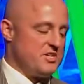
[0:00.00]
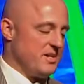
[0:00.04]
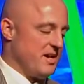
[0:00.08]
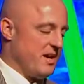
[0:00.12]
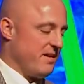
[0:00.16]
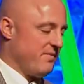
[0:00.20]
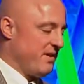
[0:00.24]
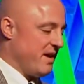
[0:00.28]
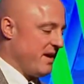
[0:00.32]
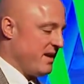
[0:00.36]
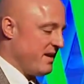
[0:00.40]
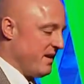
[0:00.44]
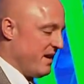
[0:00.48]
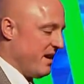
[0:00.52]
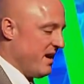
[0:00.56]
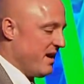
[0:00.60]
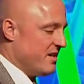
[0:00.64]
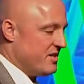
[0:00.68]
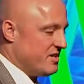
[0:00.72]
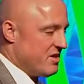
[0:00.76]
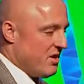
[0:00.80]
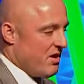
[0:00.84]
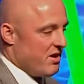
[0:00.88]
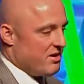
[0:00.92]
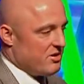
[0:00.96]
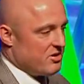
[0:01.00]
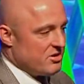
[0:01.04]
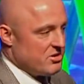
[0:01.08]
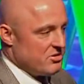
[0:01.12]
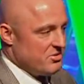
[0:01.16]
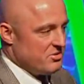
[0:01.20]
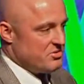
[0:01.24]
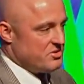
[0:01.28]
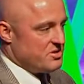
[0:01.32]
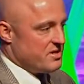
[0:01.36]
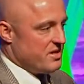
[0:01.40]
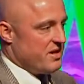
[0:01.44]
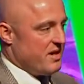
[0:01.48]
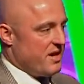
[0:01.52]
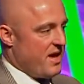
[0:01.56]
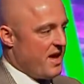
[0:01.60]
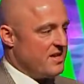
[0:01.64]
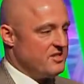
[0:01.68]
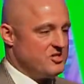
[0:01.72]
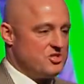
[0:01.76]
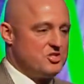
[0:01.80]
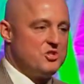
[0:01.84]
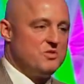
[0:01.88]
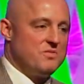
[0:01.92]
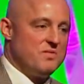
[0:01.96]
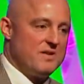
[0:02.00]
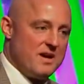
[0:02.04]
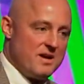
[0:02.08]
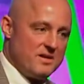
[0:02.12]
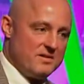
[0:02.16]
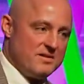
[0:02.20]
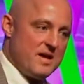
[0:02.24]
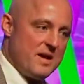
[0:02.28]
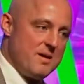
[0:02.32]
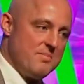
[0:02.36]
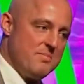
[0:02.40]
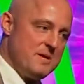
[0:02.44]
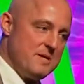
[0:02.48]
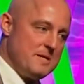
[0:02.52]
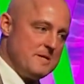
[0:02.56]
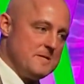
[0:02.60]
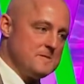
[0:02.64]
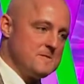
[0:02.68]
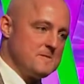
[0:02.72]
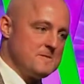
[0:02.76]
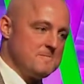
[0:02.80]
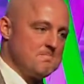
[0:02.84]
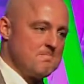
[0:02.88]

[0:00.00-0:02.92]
I've got a daughter who has juvenile diabetes.